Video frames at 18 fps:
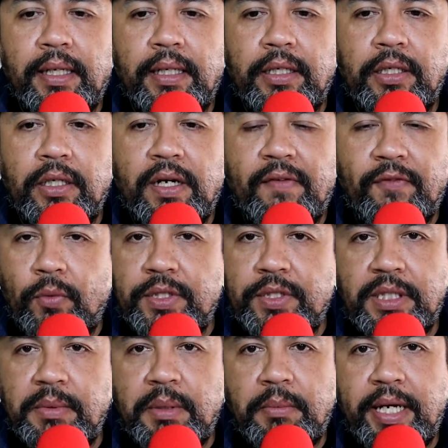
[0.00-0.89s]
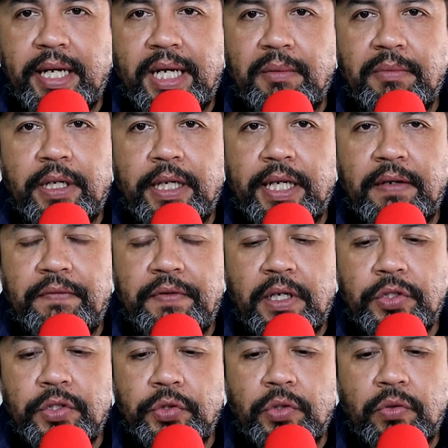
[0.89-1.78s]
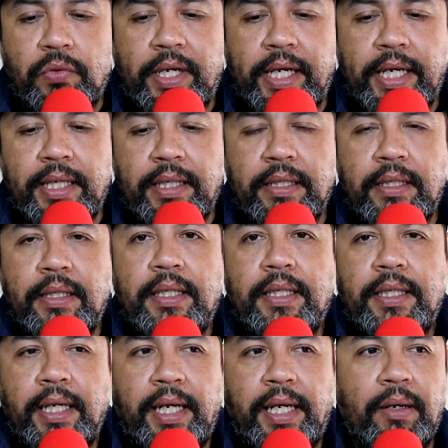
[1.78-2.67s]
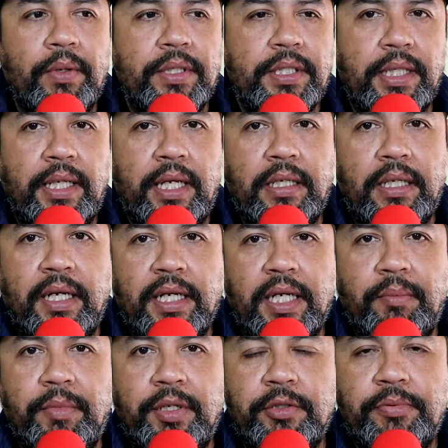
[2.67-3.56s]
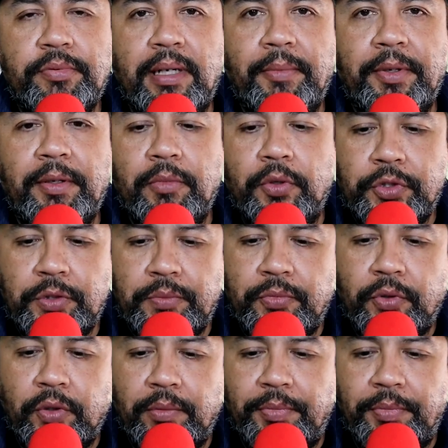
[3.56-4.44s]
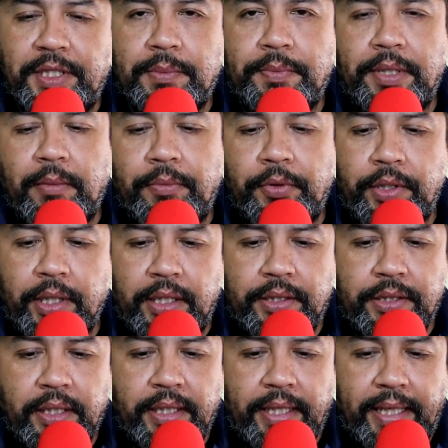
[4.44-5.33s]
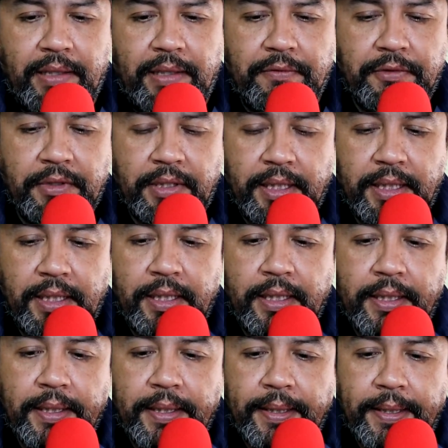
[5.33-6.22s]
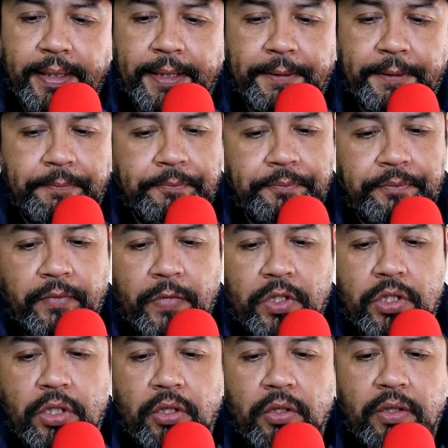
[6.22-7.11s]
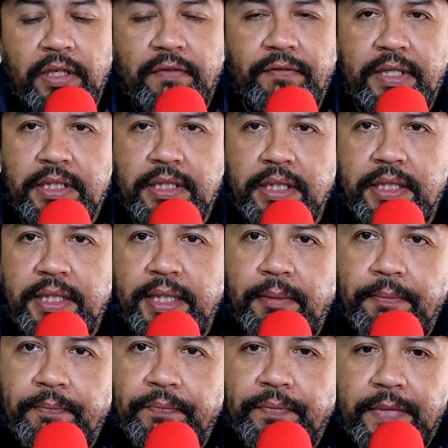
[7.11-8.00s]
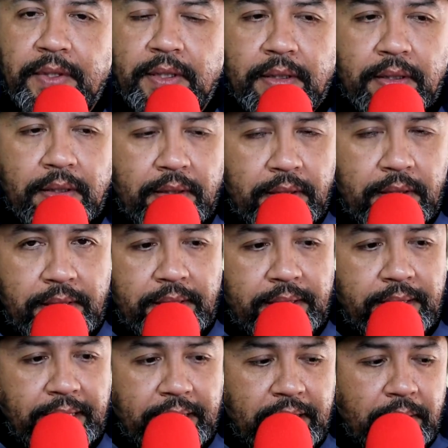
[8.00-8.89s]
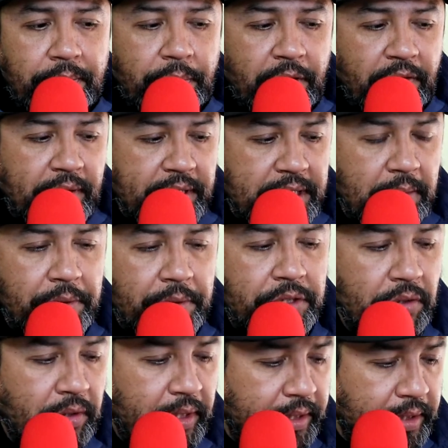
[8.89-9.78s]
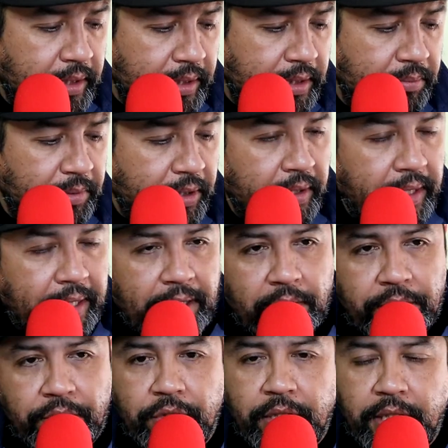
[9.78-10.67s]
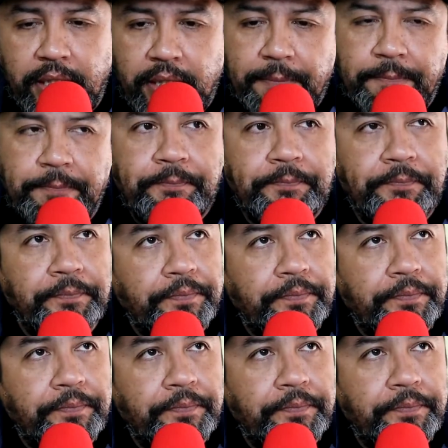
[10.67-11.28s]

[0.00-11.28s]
you know, everyone's going to be making money if you guys do it right. And I would say that document is probably the most important piece of paper you guys are going to have. So investing tip, in the previous episode, I talked about how you can